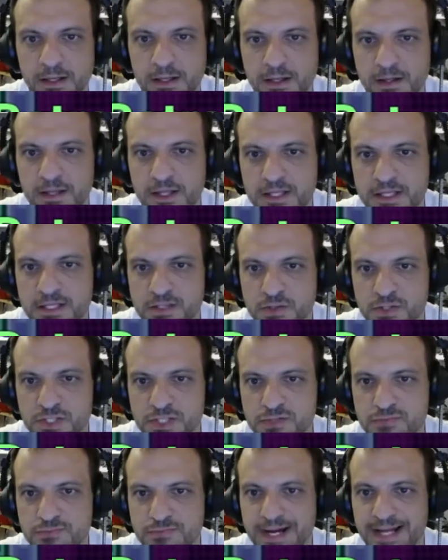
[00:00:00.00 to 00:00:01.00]
I think they're sort of
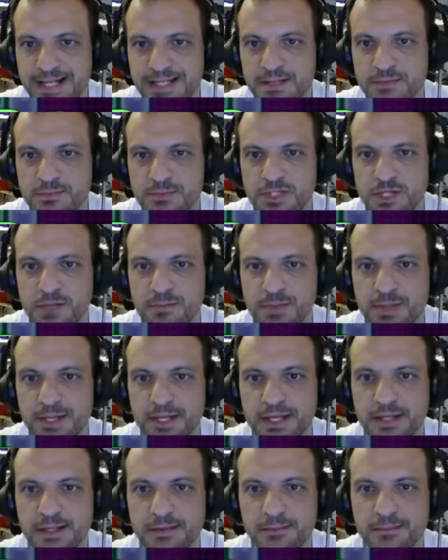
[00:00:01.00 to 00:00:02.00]
just random
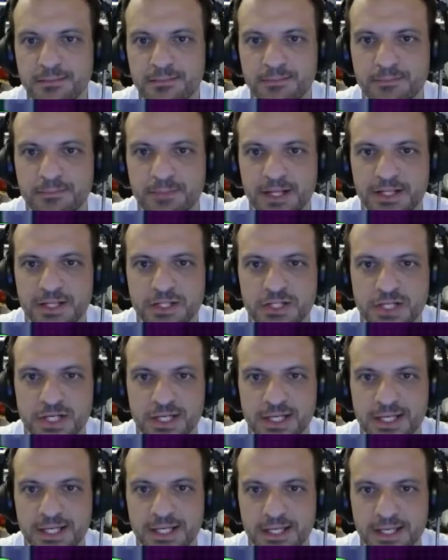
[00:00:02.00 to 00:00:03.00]
jumping and
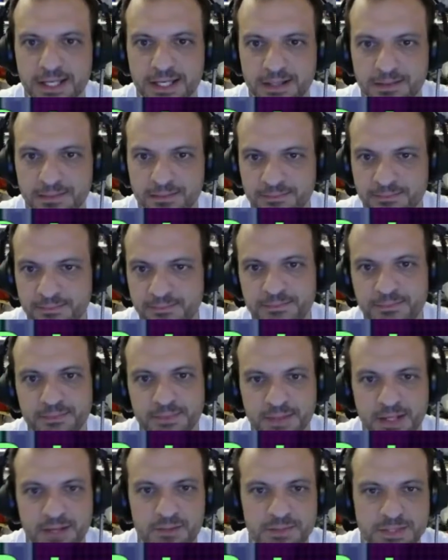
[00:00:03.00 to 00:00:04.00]
punching and kicking.
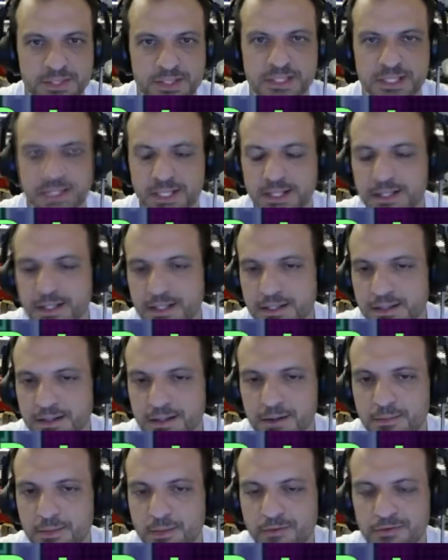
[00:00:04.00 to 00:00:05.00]
That was the technique.
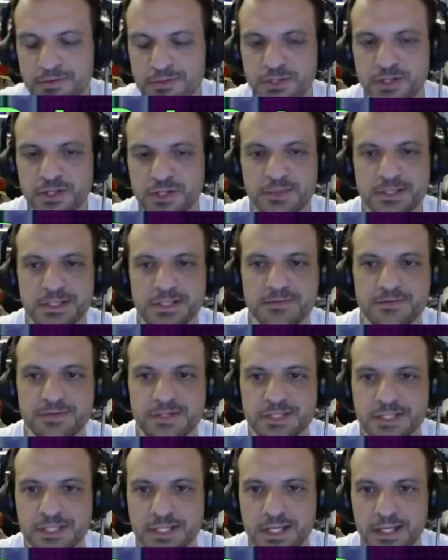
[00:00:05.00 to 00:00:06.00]
Don't bother trying to be
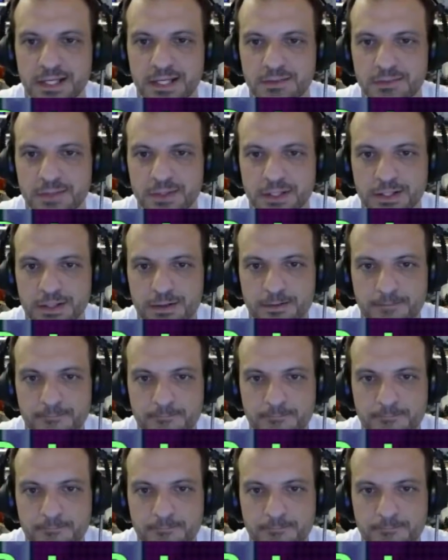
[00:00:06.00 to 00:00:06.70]
sophisticated with it.